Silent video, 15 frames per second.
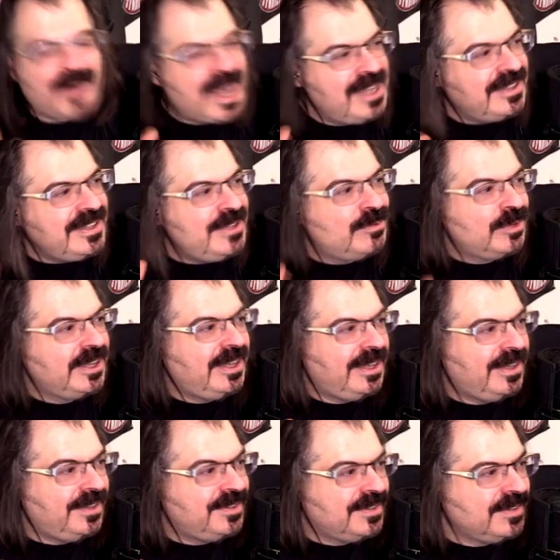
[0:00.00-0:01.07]
Riley
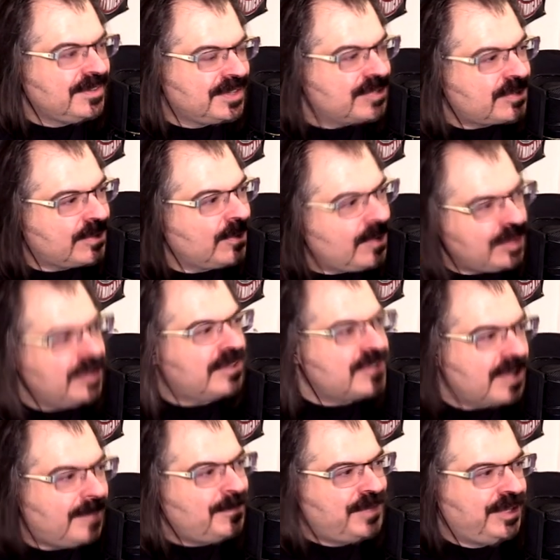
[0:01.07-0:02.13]
Reid. This girl
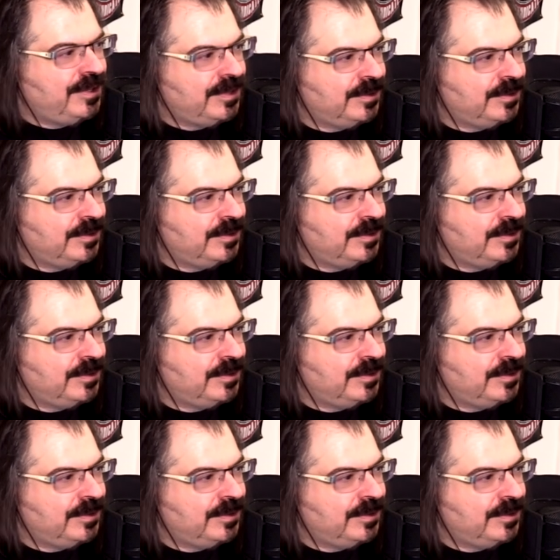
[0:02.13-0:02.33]
looks up to